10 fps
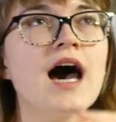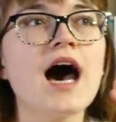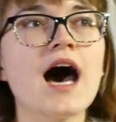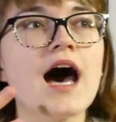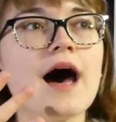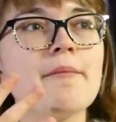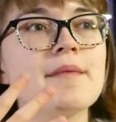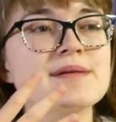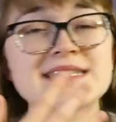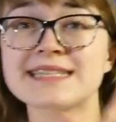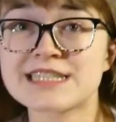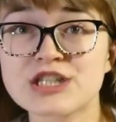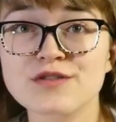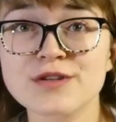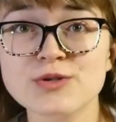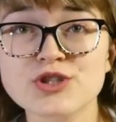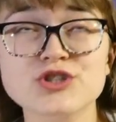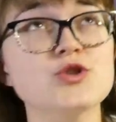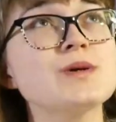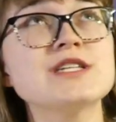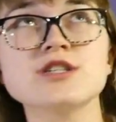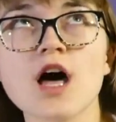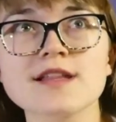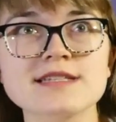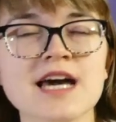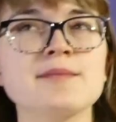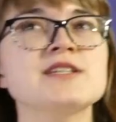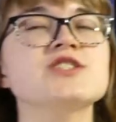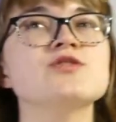Because he can see the future, so he saw this coming,